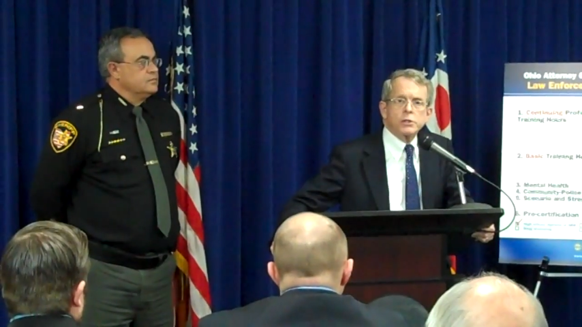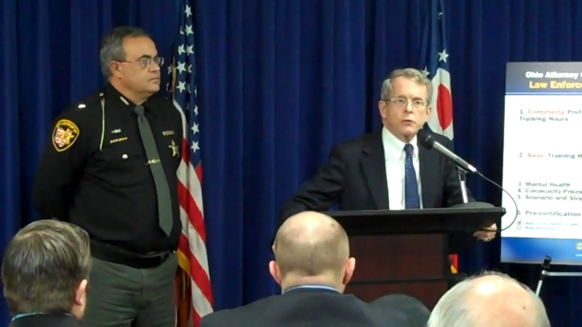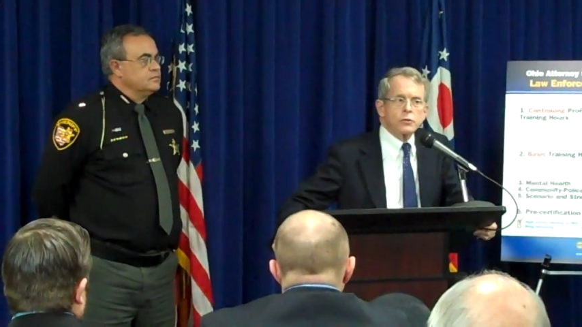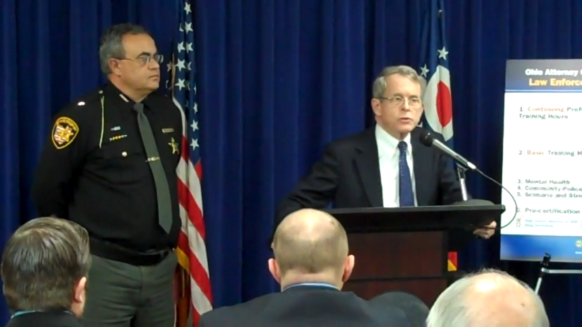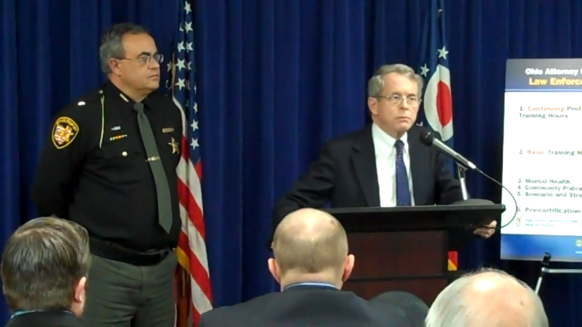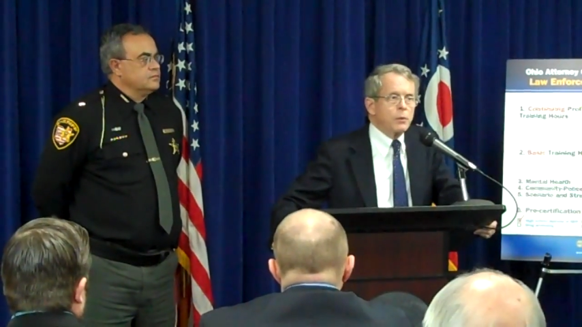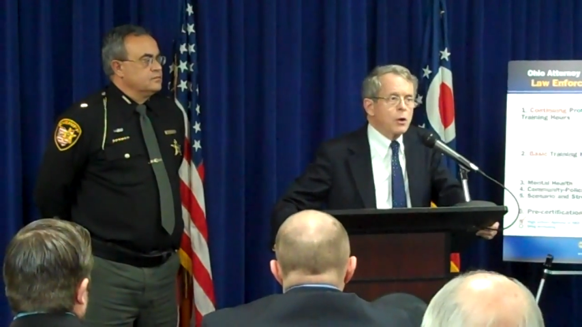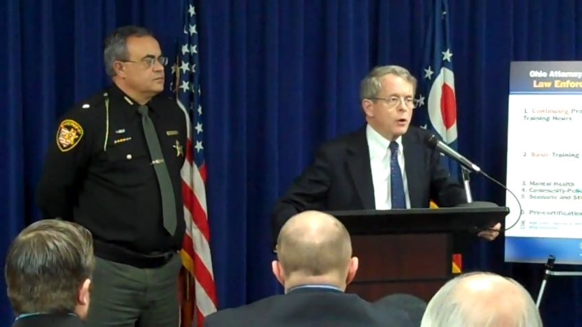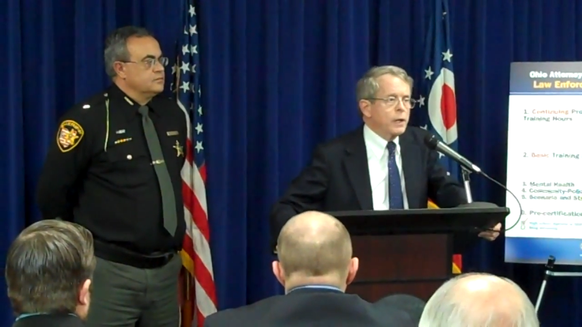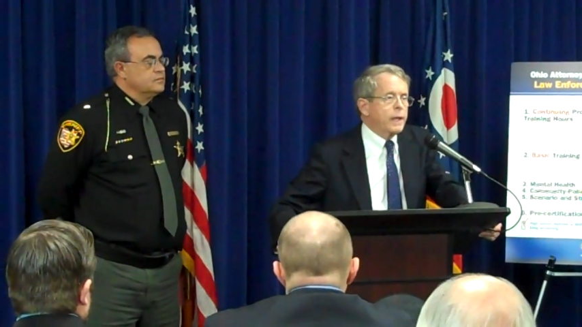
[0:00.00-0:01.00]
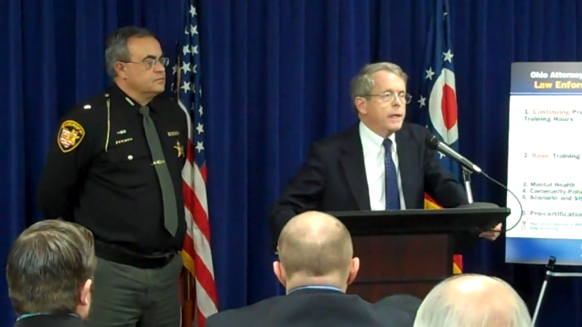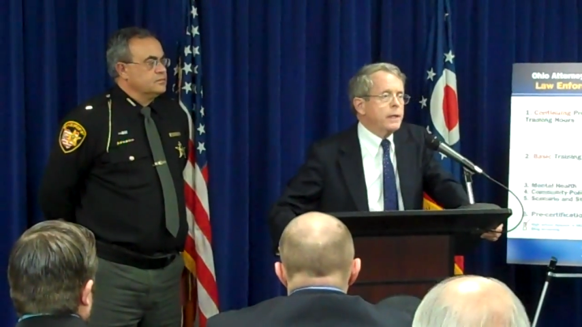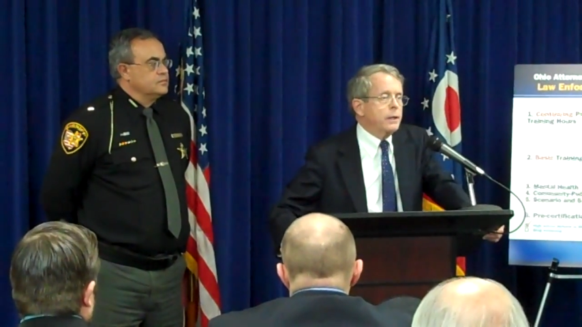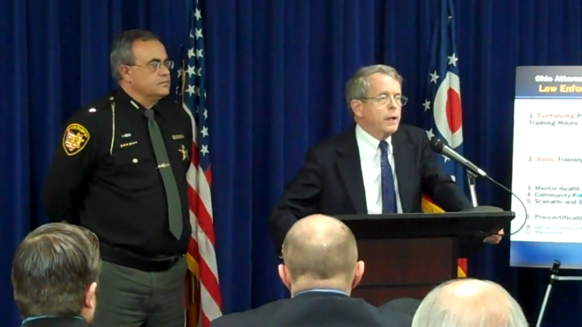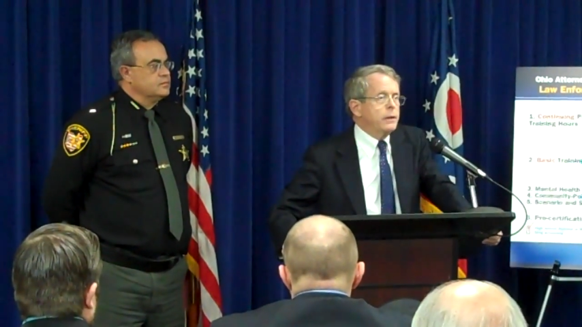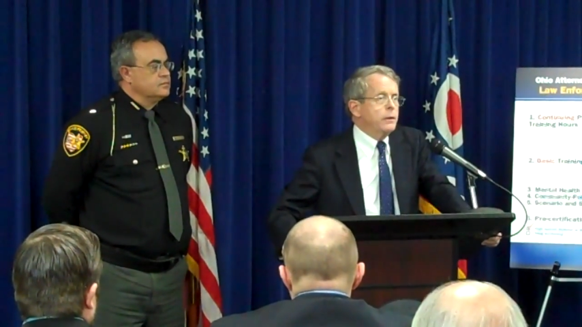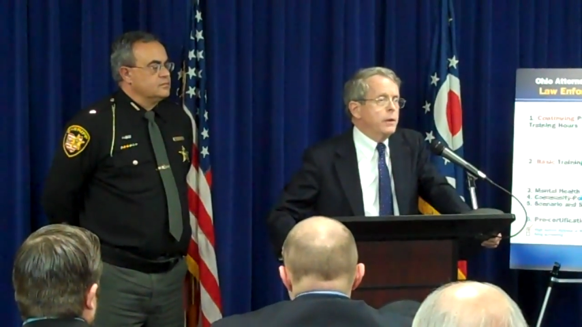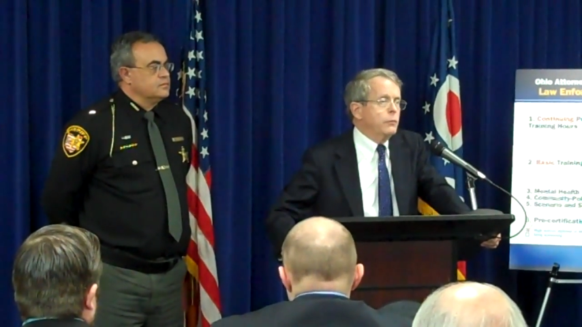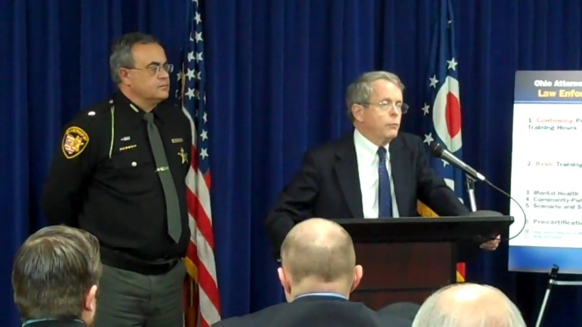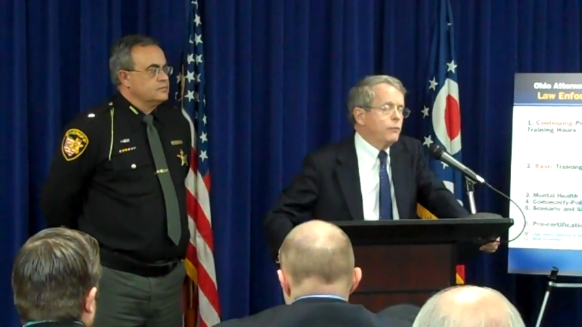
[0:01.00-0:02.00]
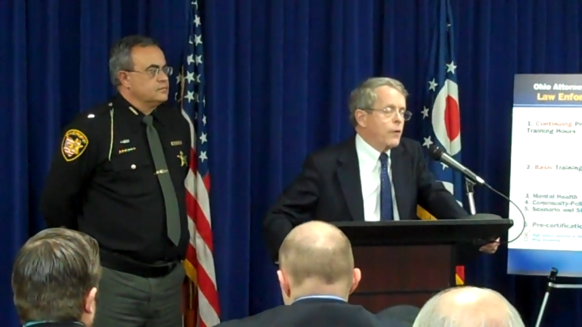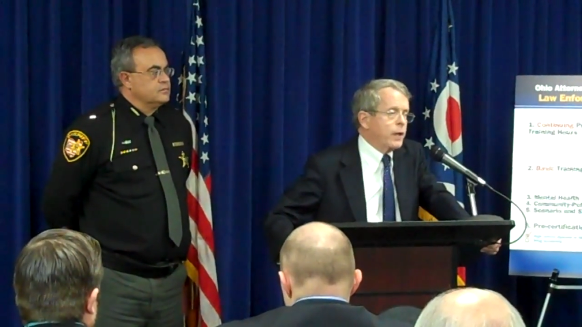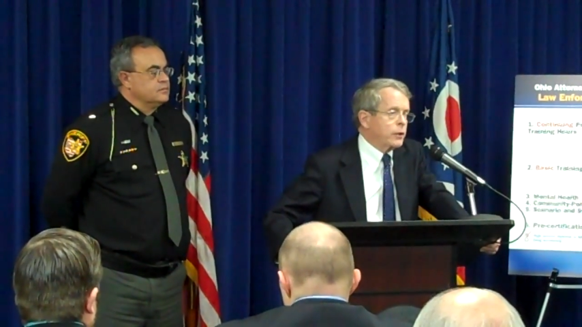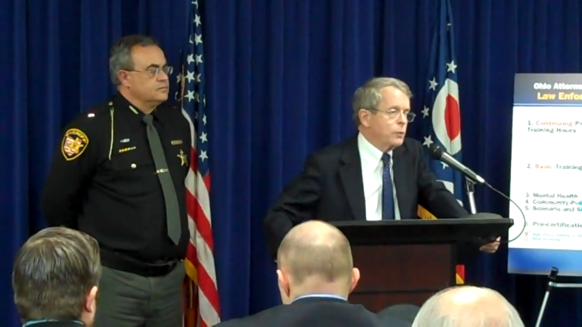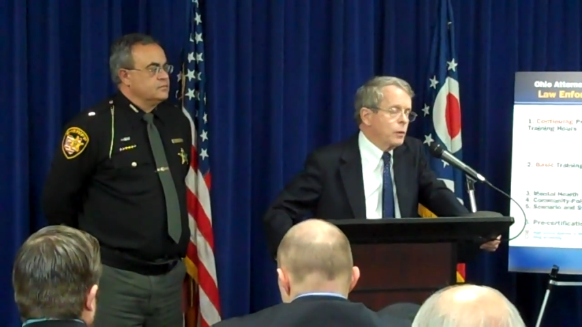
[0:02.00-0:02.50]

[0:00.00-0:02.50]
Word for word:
Speaker 1: has a crystal ball, and I can, and frankly,